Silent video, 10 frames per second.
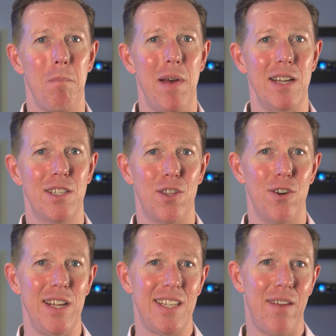minus
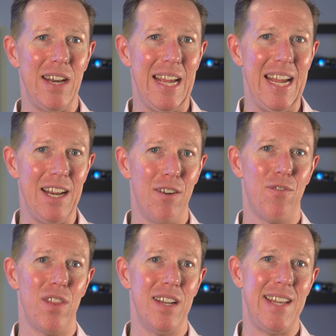
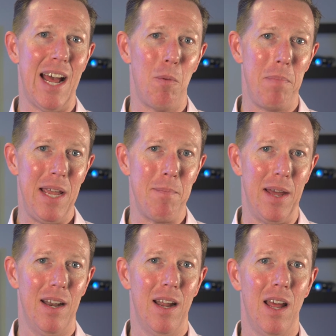$37,800 for the down payment.